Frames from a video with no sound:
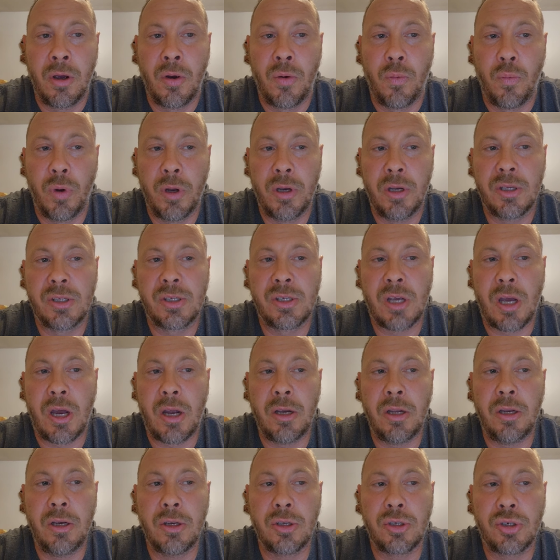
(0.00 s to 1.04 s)
when
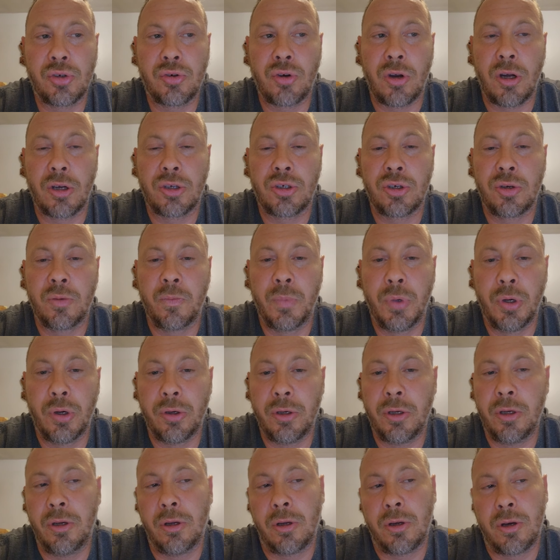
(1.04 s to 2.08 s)
designing the structure,
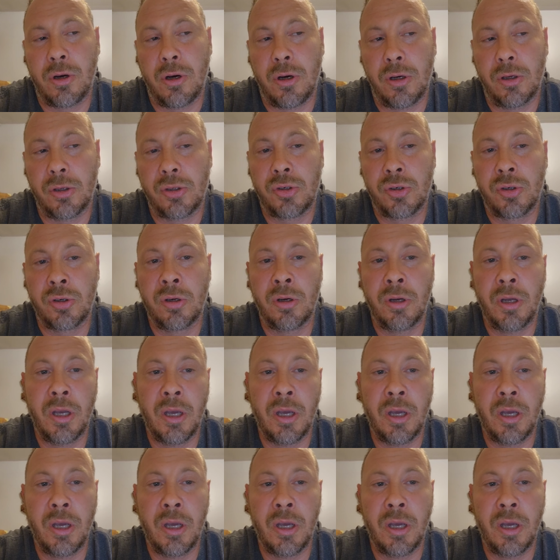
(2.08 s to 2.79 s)
building the culture,